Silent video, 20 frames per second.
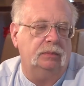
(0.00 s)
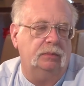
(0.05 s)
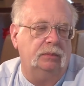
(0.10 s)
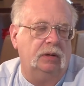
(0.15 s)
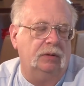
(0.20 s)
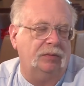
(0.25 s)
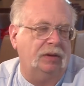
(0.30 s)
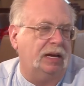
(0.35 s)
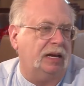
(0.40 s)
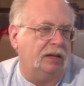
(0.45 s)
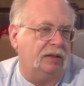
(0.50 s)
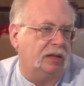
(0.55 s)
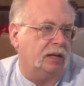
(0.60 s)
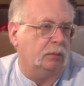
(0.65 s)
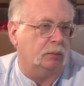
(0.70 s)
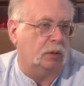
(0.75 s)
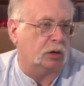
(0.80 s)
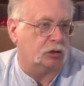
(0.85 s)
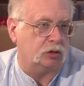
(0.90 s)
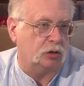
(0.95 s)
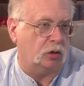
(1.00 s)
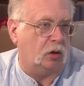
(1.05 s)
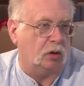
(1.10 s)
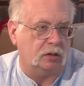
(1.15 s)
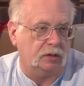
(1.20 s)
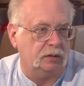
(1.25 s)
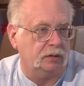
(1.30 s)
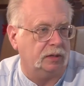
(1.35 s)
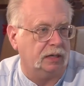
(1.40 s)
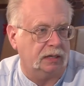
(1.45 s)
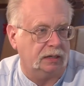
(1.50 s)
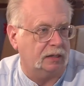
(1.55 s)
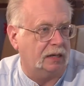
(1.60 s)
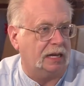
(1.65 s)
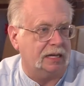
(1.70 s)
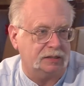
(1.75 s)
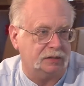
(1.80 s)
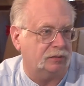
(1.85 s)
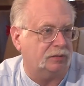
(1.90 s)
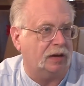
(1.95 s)
Of anything much longer than a
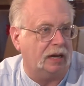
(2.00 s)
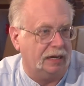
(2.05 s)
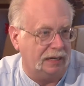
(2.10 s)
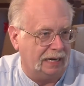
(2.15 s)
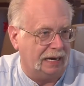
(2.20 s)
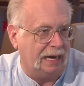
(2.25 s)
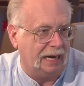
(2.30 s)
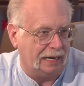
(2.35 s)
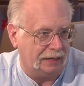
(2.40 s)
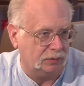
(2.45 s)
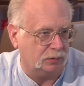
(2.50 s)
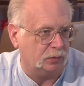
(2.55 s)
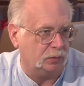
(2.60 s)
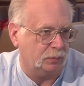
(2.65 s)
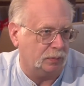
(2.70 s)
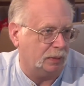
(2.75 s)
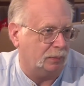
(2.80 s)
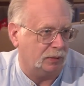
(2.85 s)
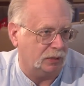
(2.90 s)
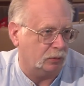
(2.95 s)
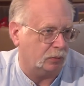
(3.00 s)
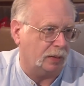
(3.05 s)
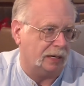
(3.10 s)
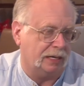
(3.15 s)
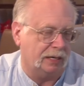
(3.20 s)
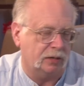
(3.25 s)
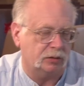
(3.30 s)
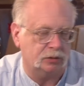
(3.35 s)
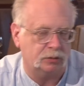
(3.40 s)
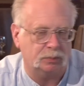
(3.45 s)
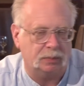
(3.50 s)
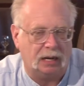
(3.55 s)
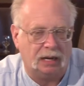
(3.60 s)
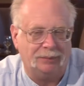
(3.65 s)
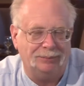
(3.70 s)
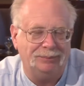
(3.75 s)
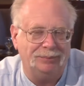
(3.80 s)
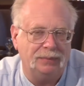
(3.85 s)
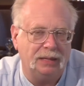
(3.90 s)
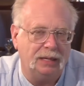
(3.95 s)
classified ad or maybe a radio
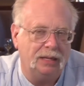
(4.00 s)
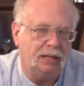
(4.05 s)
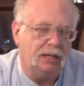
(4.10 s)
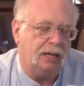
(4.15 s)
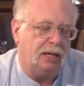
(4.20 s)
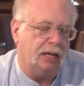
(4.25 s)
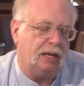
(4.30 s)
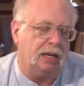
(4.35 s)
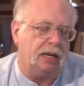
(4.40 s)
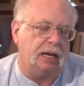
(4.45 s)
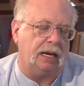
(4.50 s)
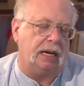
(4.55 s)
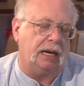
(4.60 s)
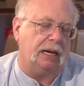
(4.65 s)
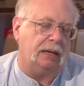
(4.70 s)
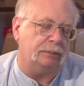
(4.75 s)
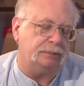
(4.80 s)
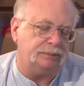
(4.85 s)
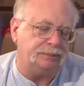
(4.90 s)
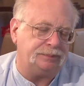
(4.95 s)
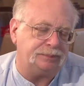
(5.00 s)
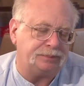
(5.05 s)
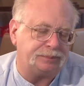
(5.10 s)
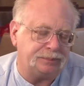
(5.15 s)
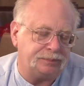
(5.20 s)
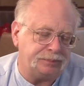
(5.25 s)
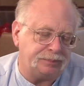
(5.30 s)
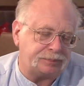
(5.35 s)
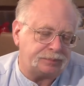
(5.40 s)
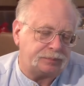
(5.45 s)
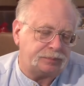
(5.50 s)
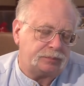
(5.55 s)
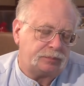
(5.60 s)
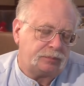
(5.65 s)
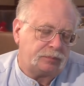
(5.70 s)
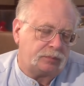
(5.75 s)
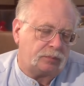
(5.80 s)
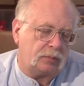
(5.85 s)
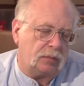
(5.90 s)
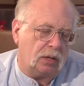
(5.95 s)
spot. And
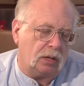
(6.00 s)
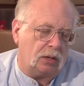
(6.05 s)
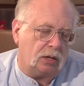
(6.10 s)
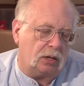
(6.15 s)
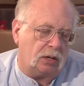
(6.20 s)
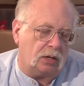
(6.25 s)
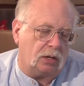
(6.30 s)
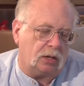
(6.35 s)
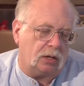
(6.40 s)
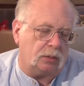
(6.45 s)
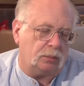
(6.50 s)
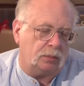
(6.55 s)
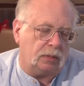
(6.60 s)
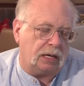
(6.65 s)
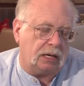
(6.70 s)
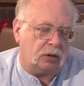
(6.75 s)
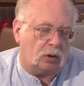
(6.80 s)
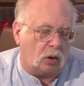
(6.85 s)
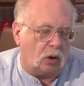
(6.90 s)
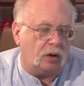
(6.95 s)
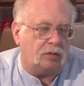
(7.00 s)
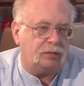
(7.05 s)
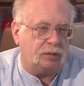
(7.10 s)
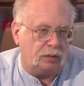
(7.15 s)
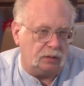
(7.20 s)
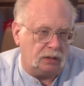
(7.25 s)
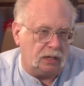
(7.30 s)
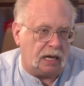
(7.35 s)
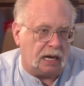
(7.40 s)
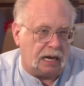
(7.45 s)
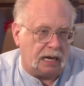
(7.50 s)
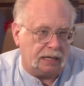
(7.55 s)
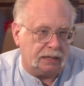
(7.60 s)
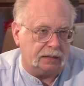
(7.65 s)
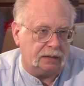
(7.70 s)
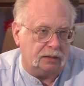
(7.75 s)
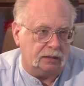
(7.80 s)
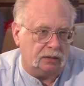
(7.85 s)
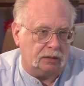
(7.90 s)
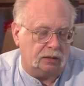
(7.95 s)
an awful lot
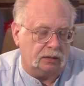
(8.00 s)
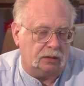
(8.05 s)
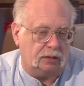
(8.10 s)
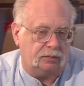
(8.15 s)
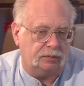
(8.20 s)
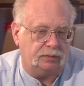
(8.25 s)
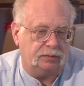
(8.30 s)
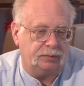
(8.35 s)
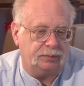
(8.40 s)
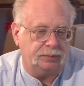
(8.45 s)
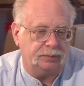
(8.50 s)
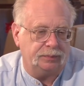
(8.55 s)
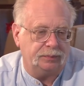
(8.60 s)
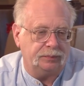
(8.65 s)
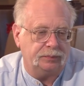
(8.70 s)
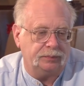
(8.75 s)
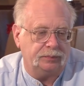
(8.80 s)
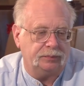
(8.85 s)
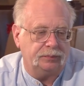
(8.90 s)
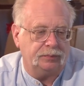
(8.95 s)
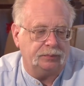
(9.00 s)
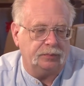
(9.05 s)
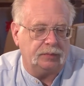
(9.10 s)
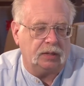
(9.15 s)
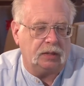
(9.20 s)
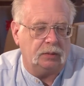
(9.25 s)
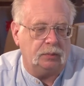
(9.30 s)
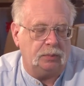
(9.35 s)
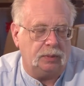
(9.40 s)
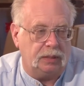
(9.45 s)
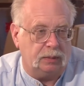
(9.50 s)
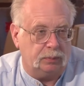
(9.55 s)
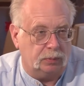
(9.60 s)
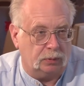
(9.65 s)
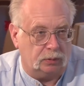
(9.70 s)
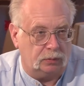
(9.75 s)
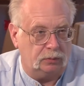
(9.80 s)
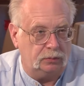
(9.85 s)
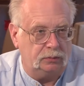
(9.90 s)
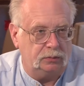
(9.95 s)
of
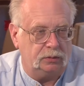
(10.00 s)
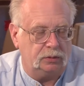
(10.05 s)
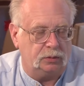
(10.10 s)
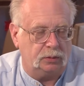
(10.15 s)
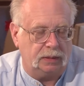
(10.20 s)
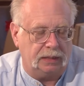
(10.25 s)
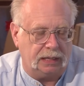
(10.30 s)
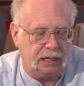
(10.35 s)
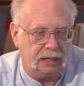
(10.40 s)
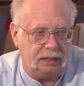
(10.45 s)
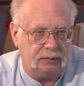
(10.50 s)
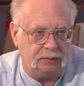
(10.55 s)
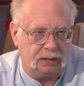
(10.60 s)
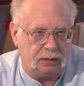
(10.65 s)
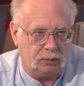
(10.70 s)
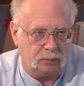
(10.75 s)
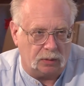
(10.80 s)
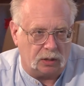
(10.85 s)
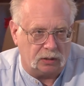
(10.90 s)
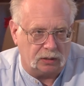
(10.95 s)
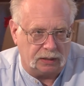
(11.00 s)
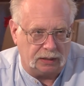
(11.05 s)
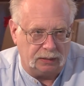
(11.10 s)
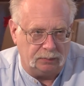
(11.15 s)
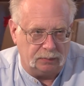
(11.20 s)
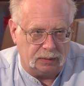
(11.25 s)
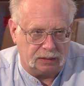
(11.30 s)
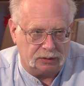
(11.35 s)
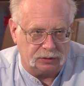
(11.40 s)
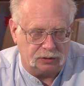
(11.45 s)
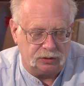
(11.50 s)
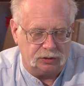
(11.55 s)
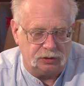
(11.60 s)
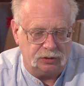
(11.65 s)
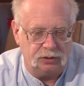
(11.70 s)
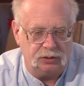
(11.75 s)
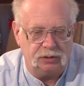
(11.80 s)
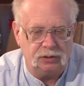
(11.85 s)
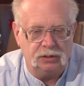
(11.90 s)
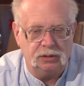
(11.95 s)
people create their marketing
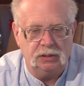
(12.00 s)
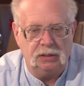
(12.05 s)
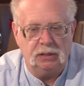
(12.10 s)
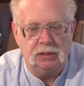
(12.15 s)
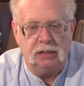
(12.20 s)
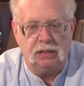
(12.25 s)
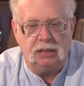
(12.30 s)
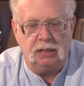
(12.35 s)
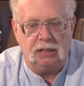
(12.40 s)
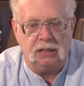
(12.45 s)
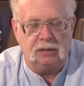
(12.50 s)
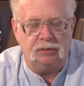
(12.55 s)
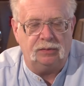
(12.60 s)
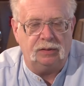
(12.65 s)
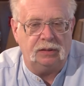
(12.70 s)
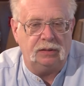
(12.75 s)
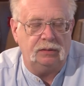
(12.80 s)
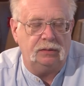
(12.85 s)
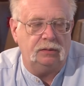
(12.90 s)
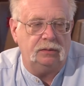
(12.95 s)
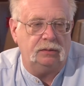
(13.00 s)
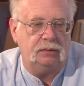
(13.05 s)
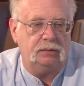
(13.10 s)
messages, even